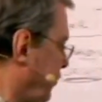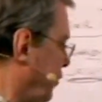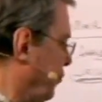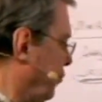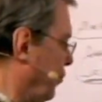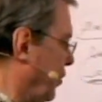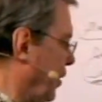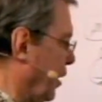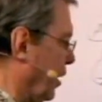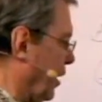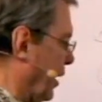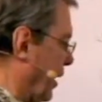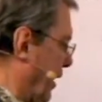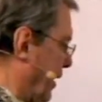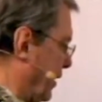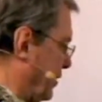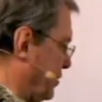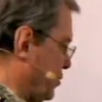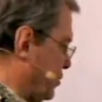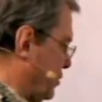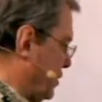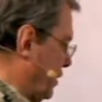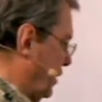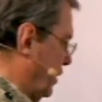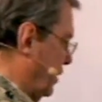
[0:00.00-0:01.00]
you
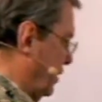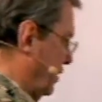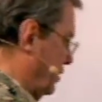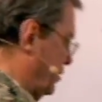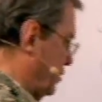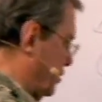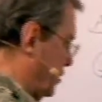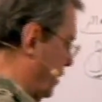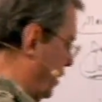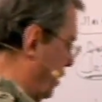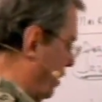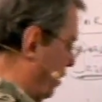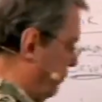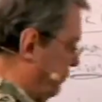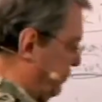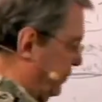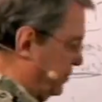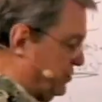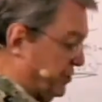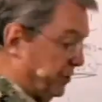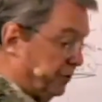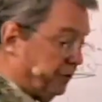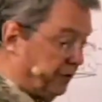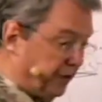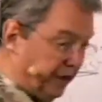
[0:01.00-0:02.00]
realize seeking self
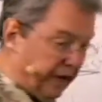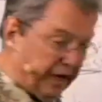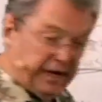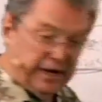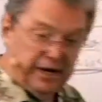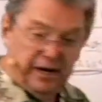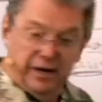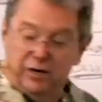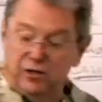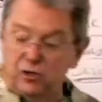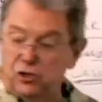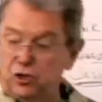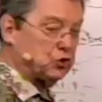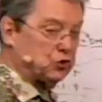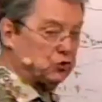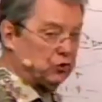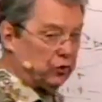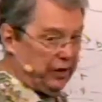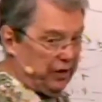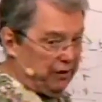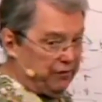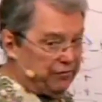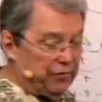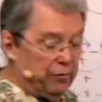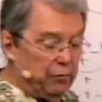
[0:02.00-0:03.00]
is a dead-end
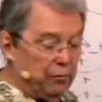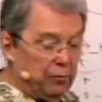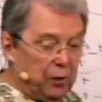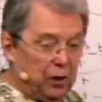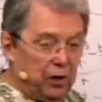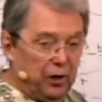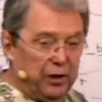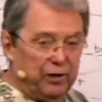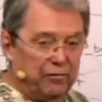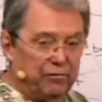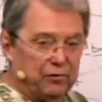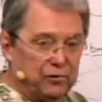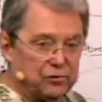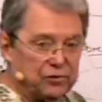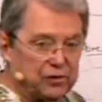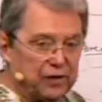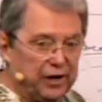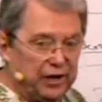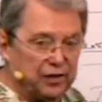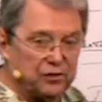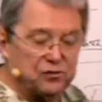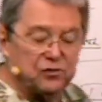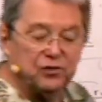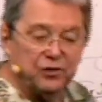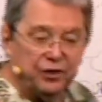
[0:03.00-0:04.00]
street for believers.
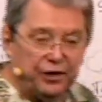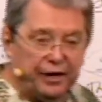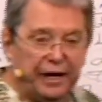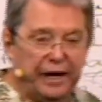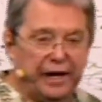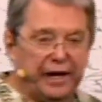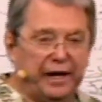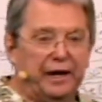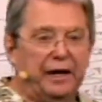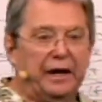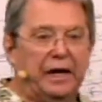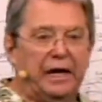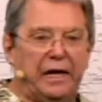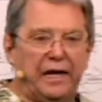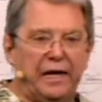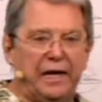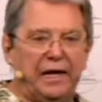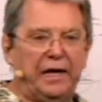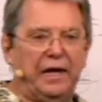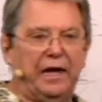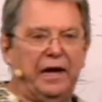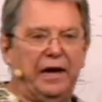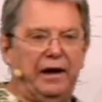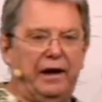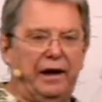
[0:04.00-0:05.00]
It's dead
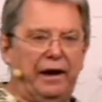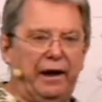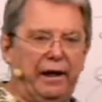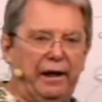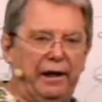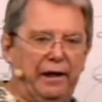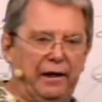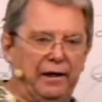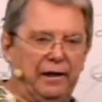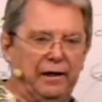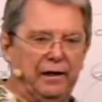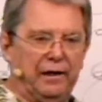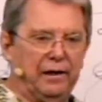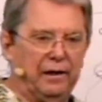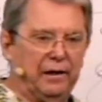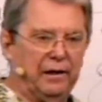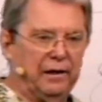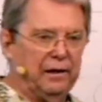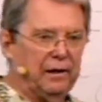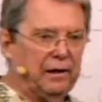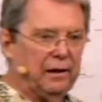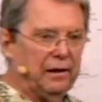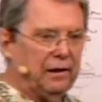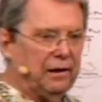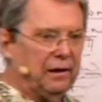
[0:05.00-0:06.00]
end.
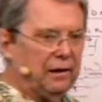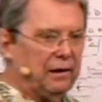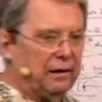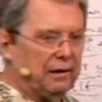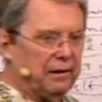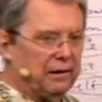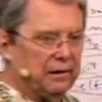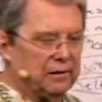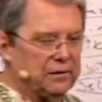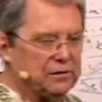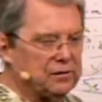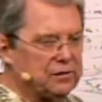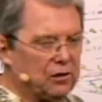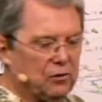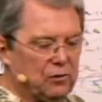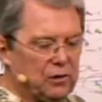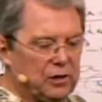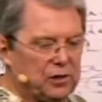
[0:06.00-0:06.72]
There is no